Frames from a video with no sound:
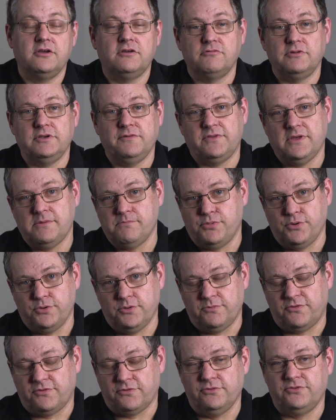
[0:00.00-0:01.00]
We've then put
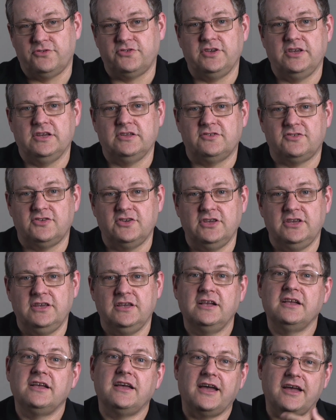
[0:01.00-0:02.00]
them through CNC
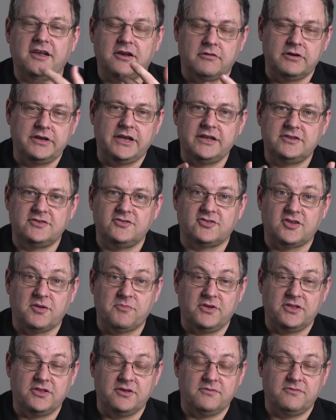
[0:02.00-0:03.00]
and created
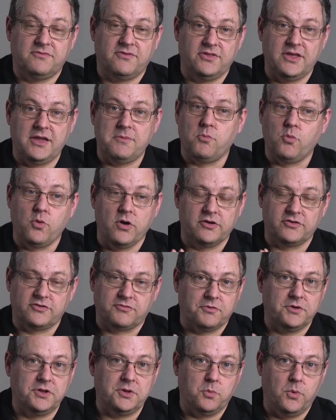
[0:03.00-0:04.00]
something that for them works
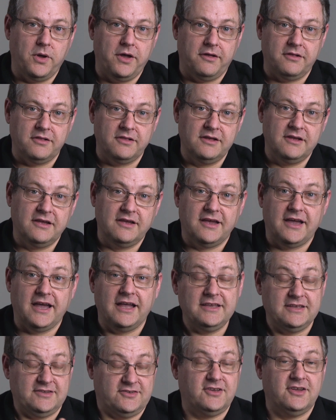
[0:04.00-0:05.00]
really well,
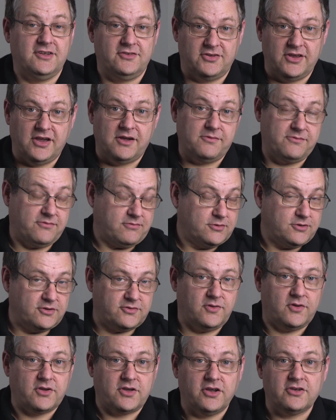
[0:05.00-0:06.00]
and it turns out for a lot
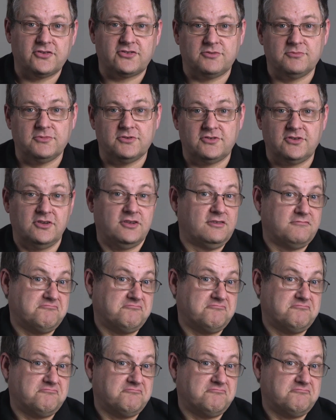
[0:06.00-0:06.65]
of our customers